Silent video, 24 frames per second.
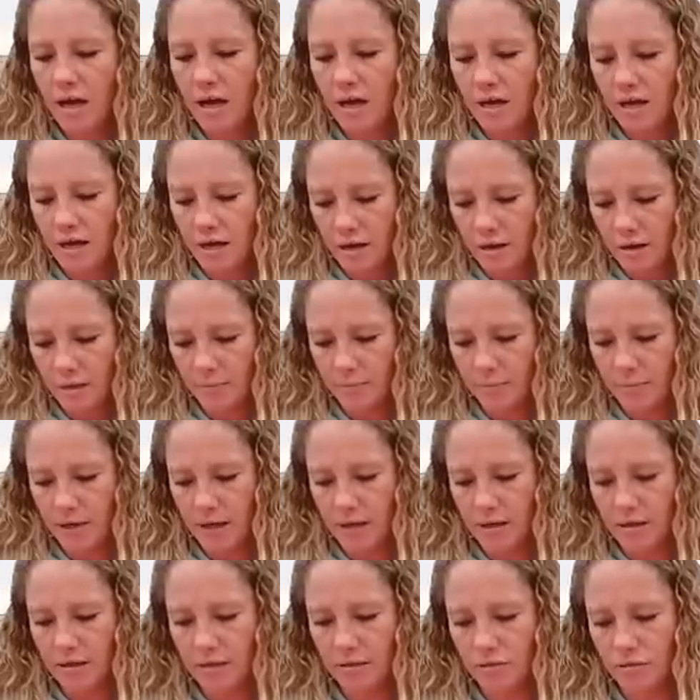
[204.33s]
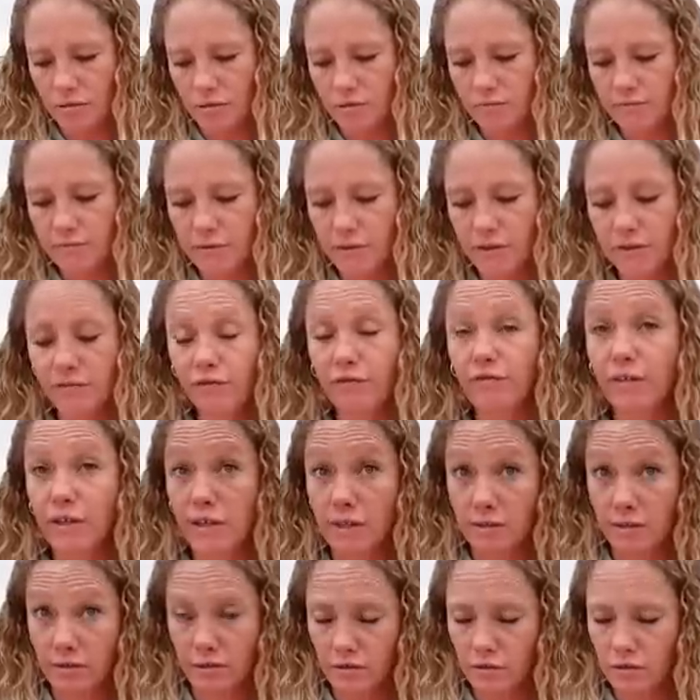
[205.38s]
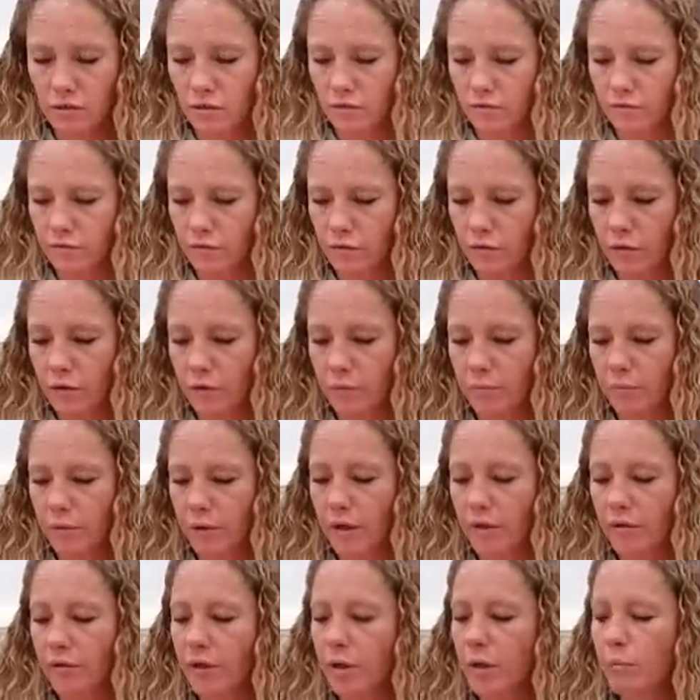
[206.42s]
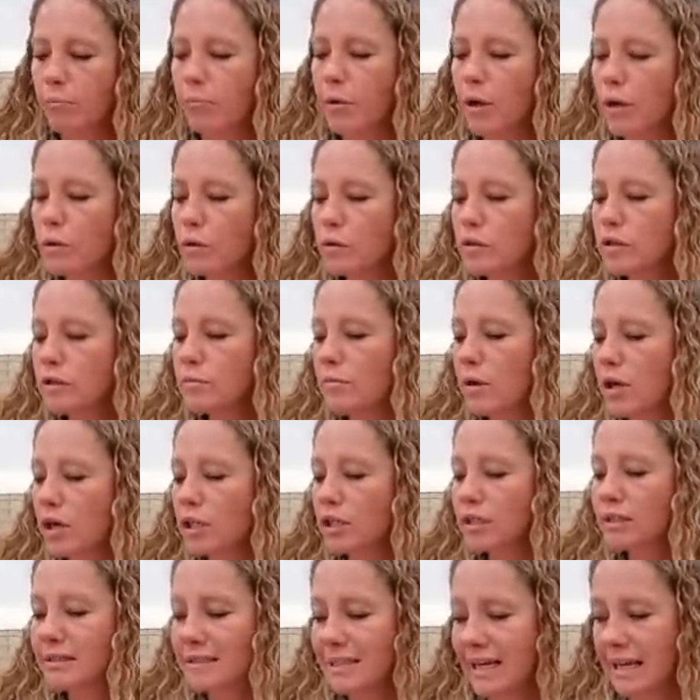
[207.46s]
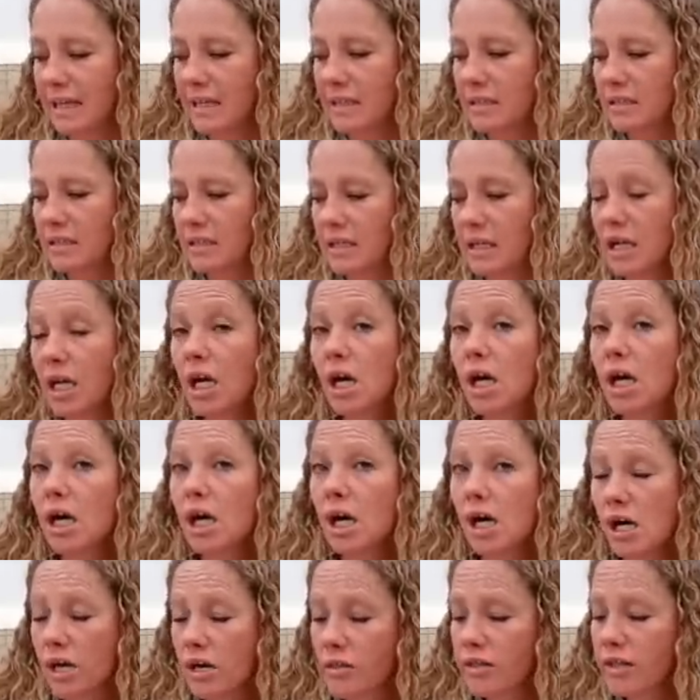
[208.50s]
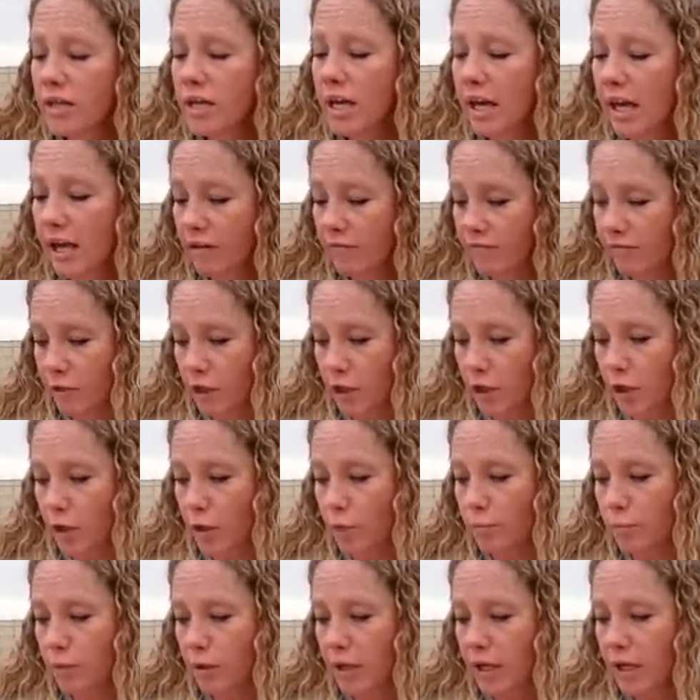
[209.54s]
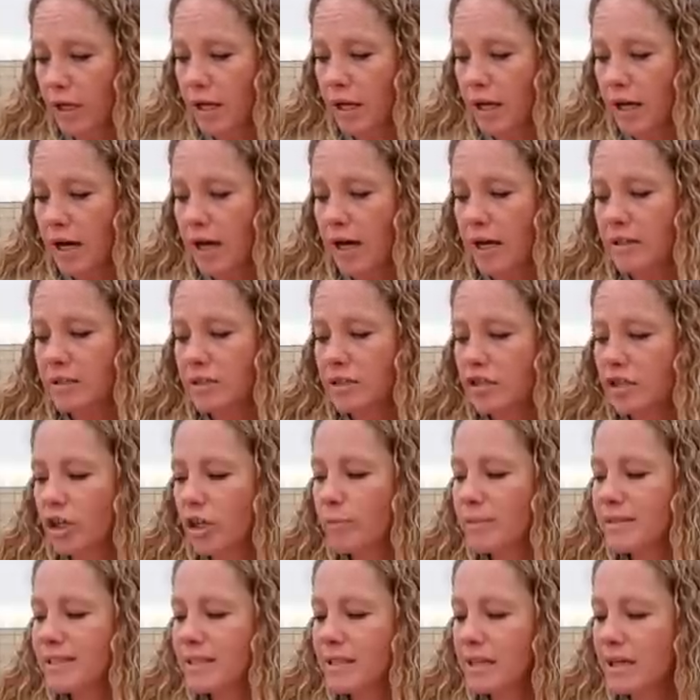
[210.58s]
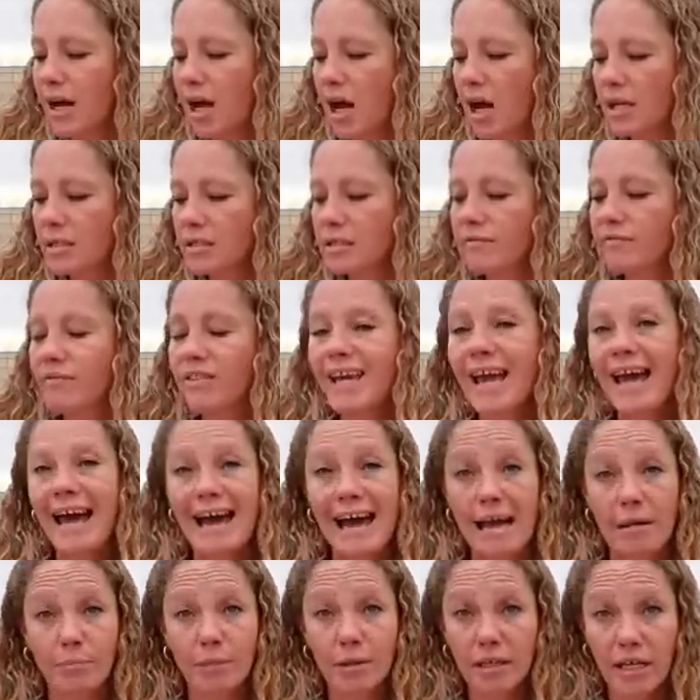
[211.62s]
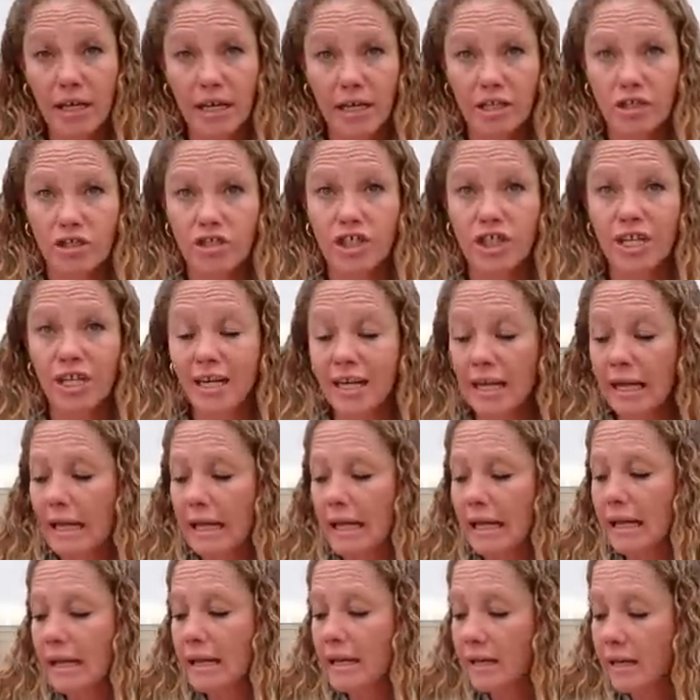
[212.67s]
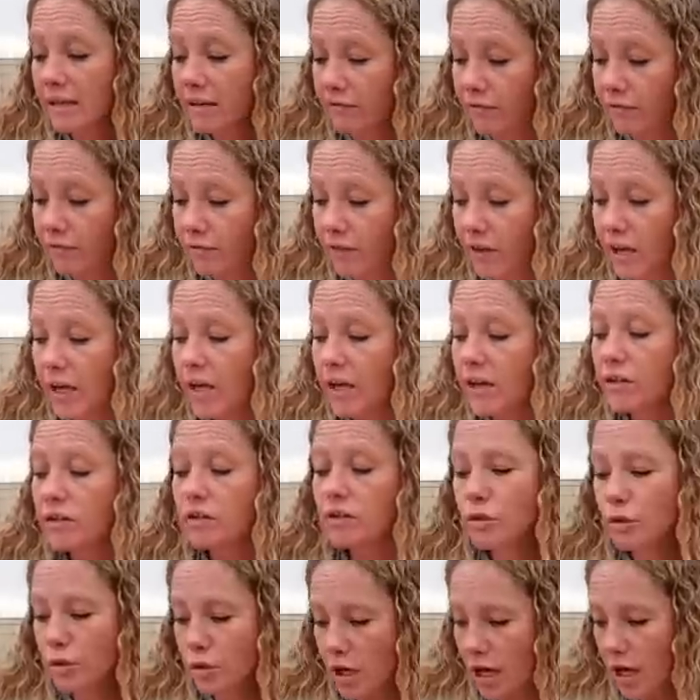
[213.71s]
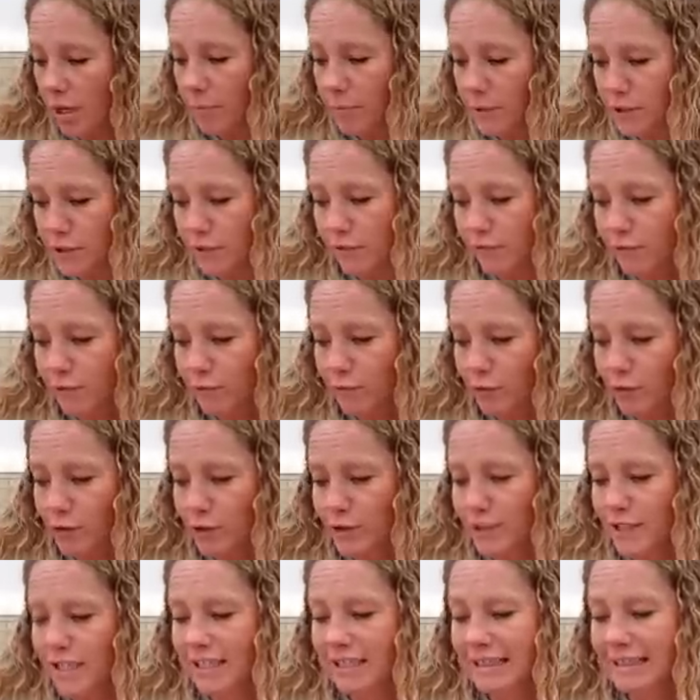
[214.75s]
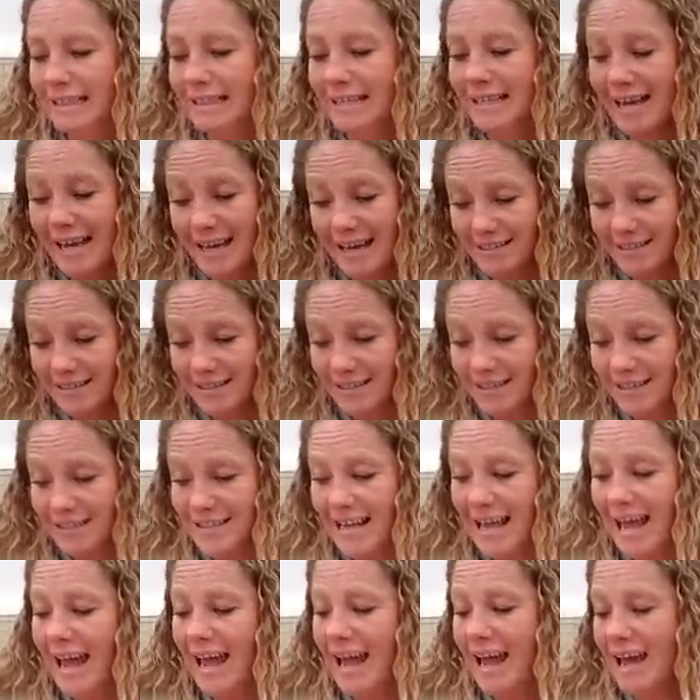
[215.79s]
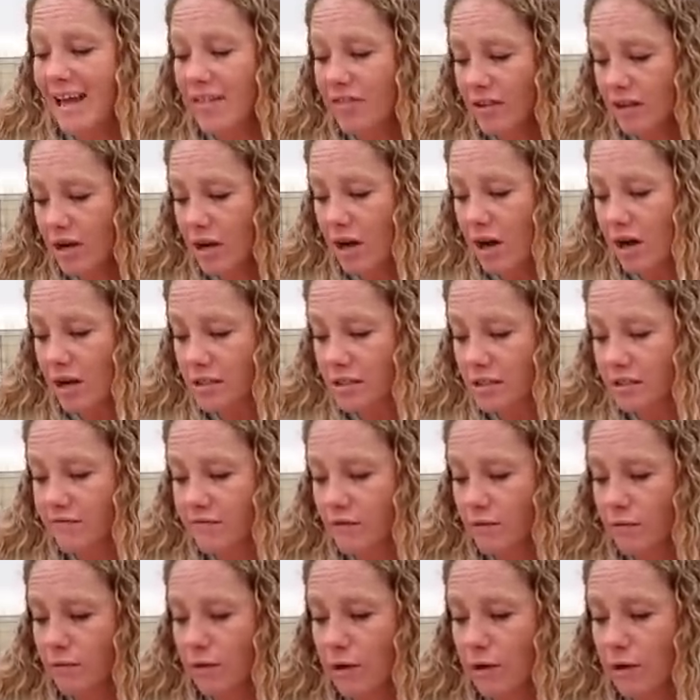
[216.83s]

um, and it goes over the fees and so forth, but the postmark date on the envelope uh, determines the cost of the application if two copies of the rules in classes and the cost of the